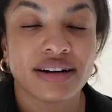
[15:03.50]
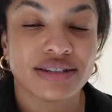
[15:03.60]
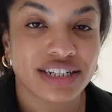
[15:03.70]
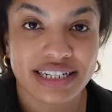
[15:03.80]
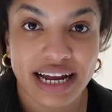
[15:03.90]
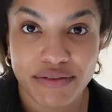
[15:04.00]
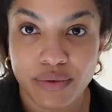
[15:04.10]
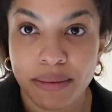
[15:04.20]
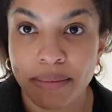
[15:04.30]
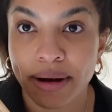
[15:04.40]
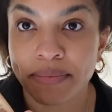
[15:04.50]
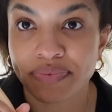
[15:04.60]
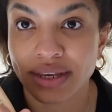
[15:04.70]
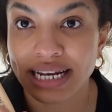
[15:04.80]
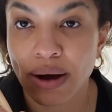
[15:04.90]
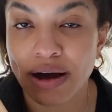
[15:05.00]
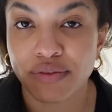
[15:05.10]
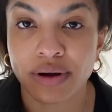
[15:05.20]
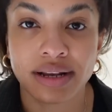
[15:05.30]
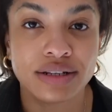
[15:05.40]
because I just didn't have one, but I now have
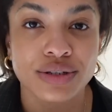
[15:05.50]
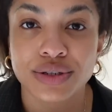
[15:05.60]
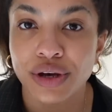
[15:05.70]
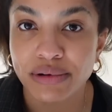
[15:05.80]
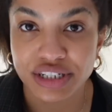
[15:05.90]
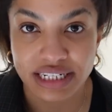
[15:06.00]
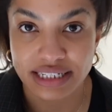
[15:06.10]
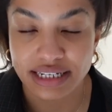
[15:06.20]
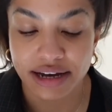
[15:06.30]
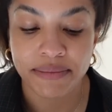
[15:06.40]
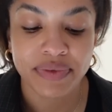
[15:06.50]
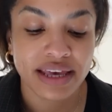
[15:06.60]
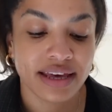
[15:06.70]
one. It's so much easier.